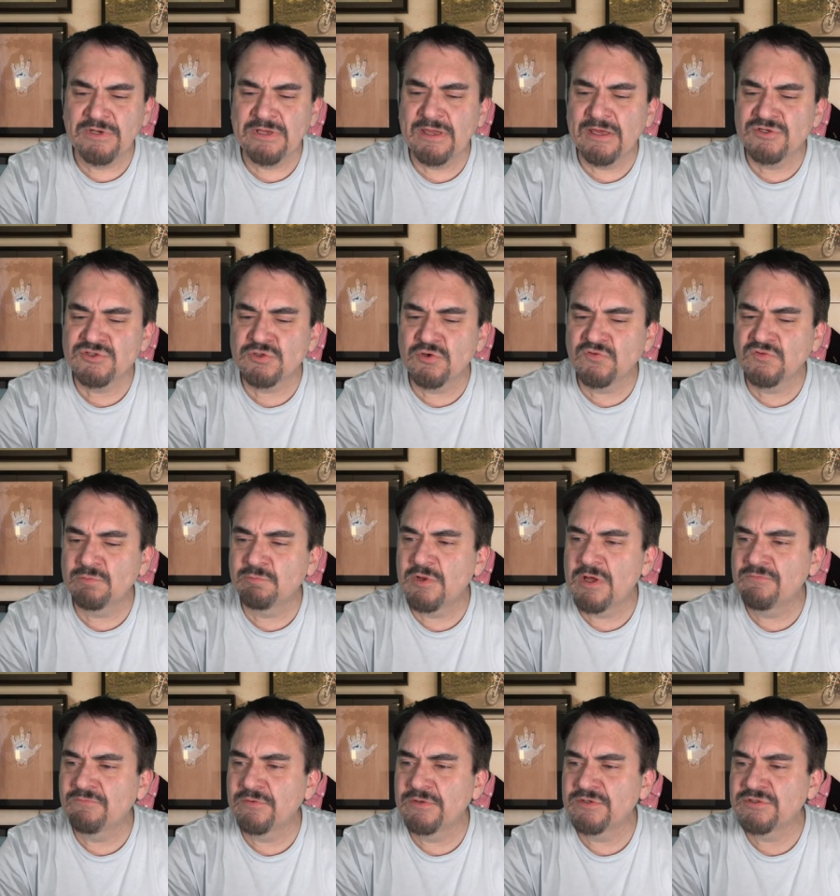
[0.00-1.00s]
again, show some
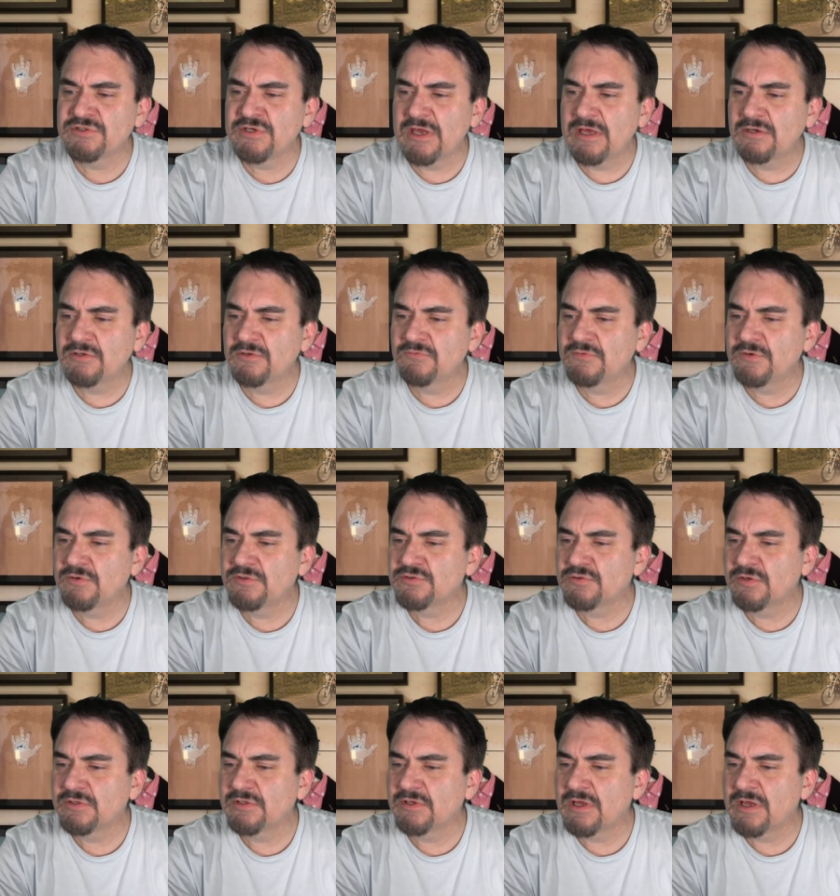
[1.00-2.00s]
love for the channel if you're
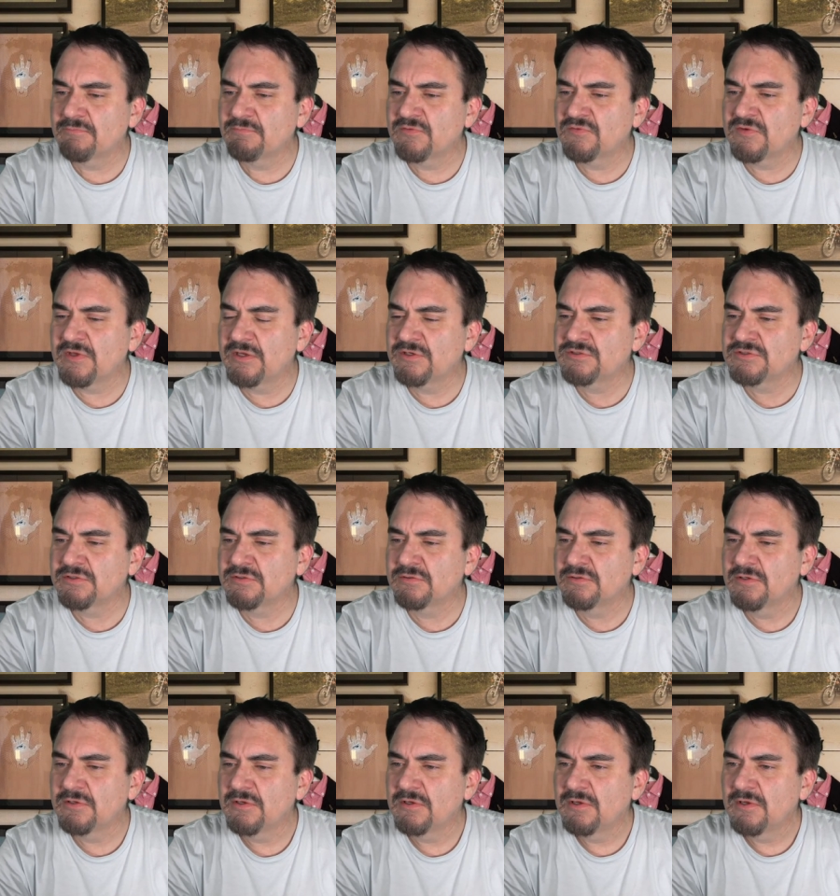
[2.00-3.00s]
enjoying the
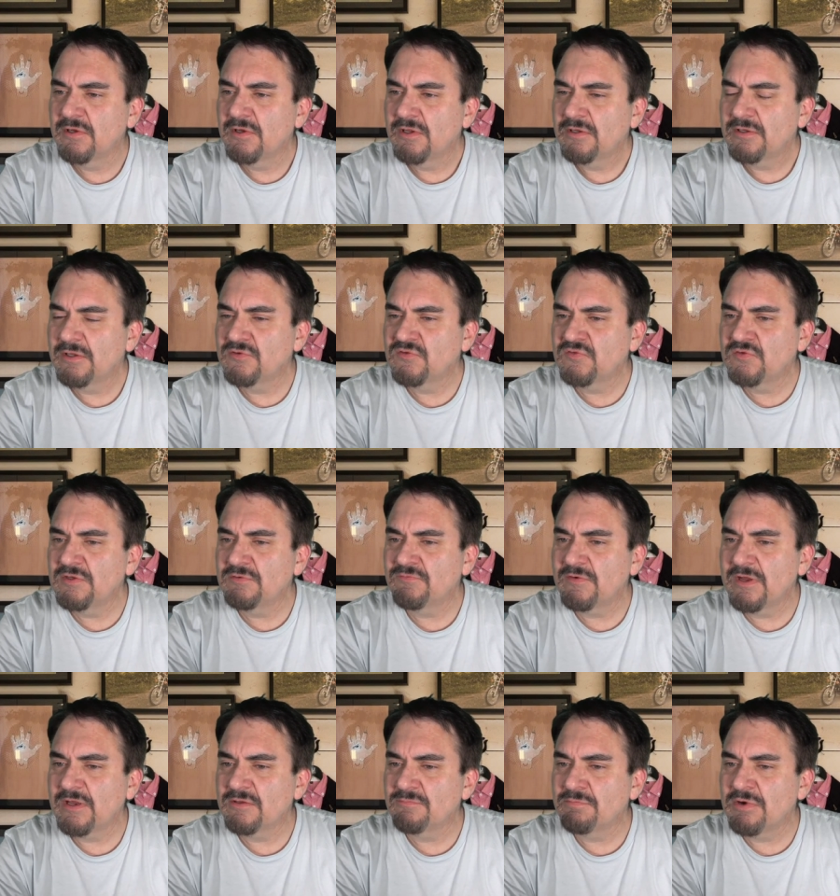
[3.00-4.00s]
conversation. Let's see
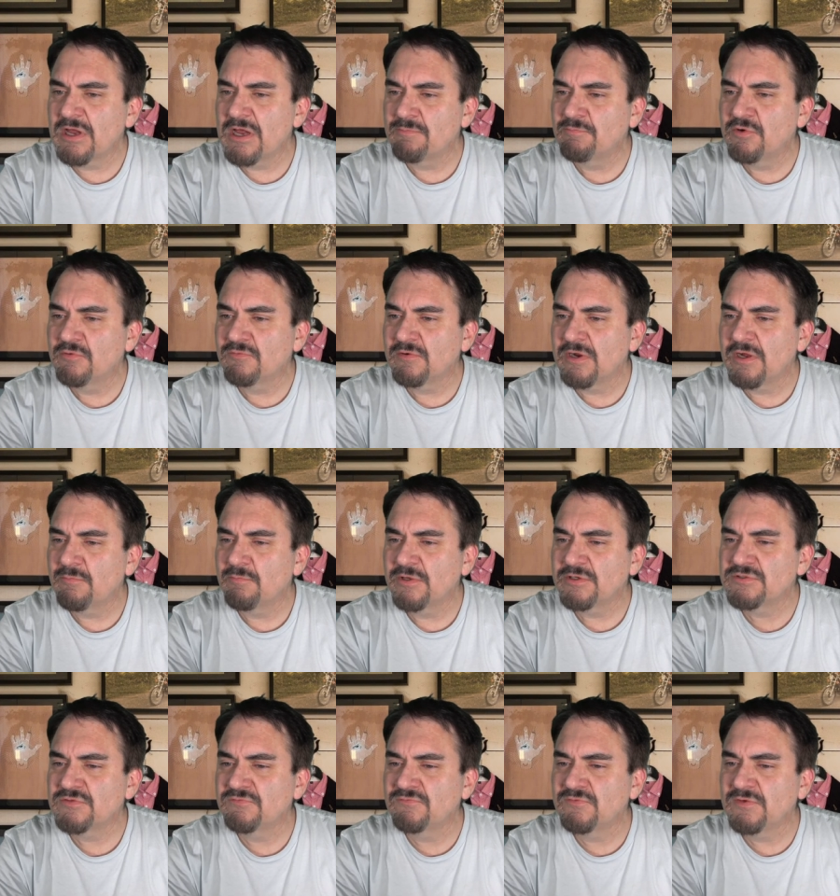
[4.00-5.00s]
if I can pop over how
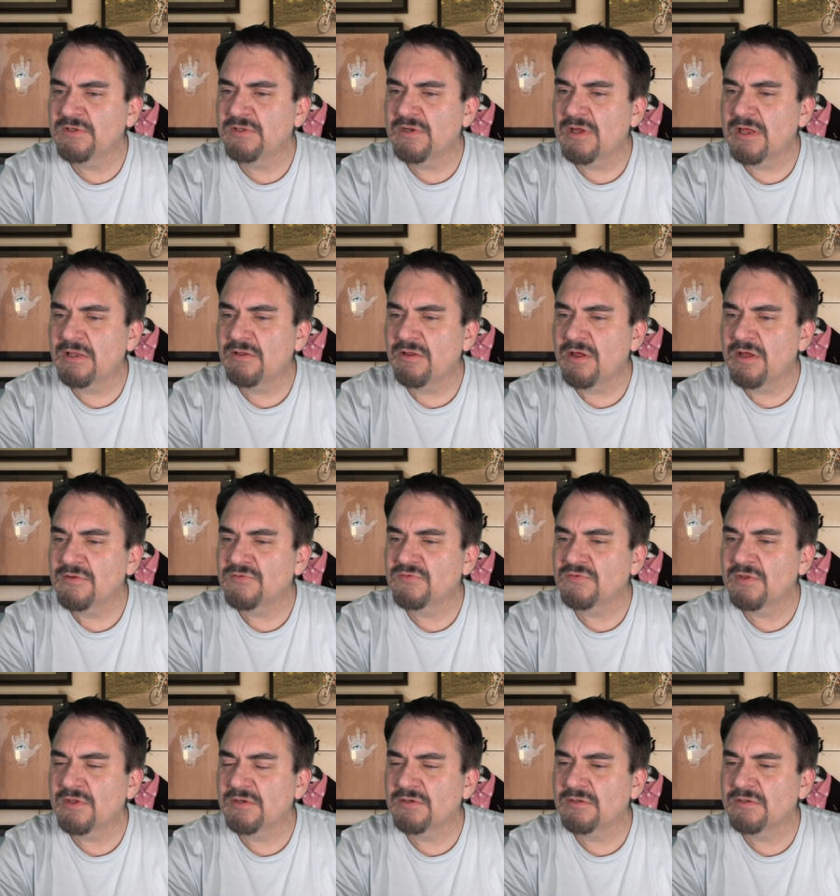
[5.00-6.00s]
much feed I
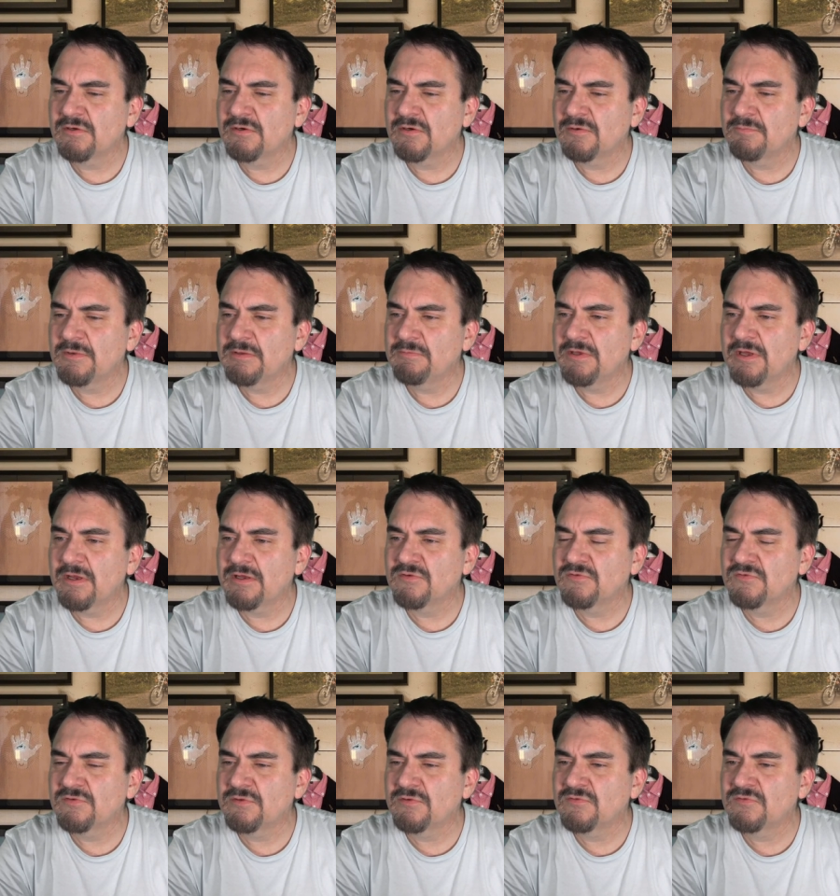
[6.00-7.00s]
lost on here. Maybe I
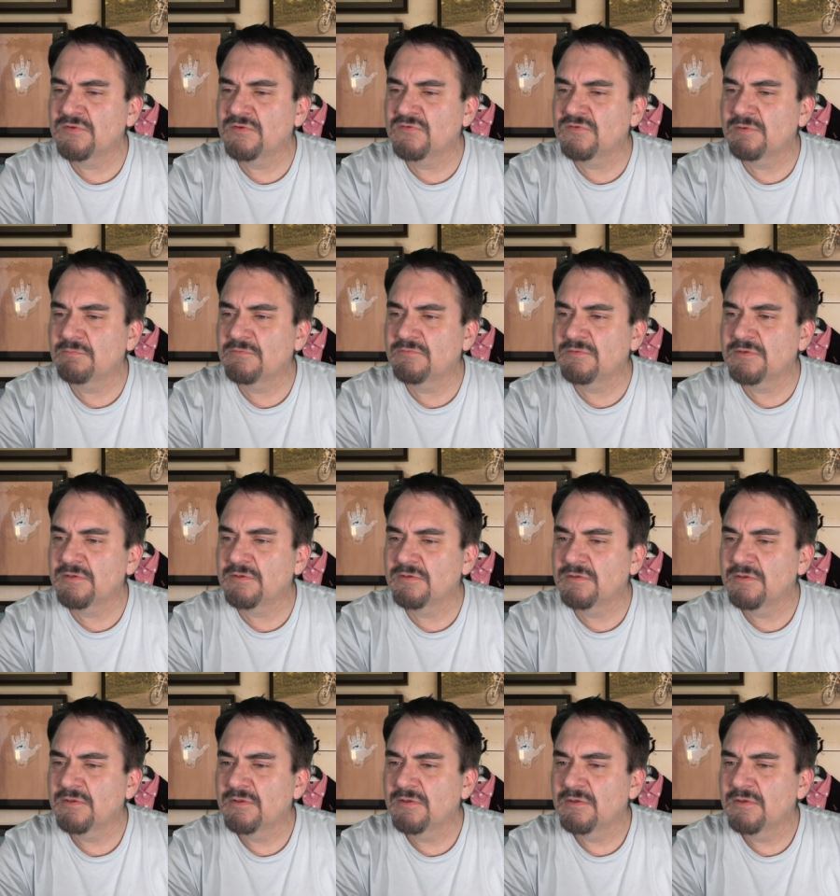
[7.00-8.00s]
can still see some of it.